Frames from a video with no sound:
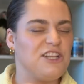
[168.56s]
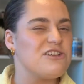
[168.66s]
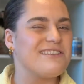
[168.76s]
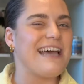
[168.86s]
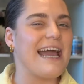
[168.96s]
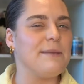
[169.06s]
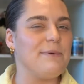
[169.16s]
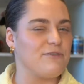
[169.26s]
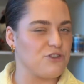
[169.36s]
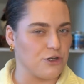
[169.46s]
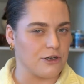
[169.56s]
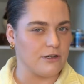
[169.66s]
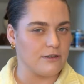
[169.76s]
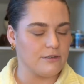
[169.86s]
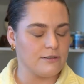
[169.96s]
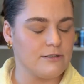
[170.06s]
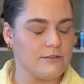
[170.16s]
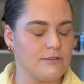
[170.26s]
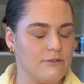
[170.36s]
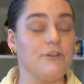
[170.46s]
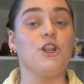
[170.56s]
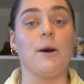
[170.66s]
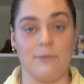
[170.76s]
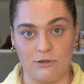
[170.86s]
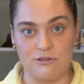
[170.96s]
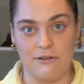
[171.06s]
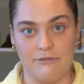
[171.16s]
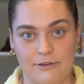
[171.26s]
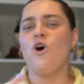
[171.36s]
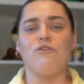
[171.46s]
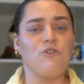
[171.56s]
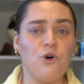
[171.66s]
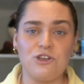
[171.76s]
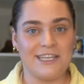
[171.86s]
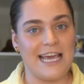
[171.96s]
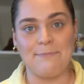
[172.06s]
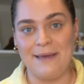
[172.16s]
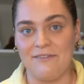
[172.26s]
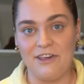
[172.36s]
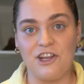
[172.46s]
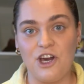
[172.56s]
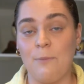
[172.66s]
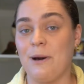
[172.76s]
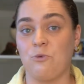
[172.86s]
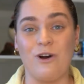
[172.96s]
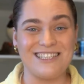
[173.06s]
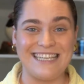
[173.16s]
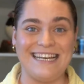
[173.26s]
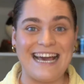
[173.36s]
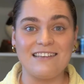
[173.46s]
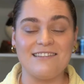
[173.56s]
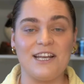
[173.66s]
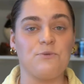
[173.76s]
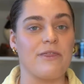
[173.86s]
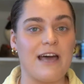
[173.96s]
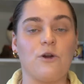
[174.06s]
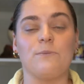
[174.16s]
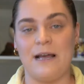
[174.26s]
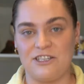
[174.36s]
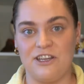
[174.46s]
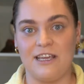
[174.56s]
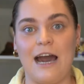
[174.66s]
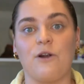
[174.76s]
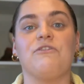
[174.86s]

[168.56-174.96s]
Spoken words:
and just a tiny bit of sugar. Phenomenal stuff. Of course you can't make a video about what to eat in Iceland without mentioning our